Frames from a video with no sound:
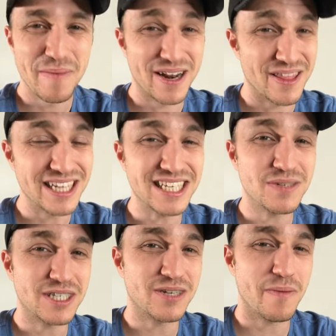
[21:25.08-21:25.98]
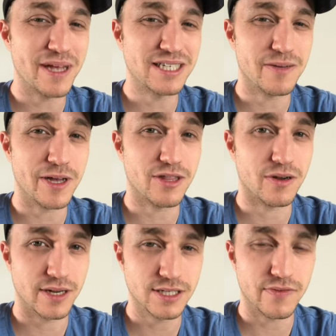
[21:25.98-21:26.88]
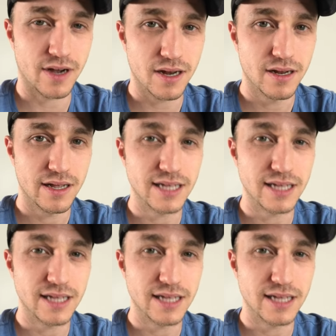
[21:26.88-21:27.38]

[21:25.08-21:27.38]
but this is what's so amazing about the grace of God.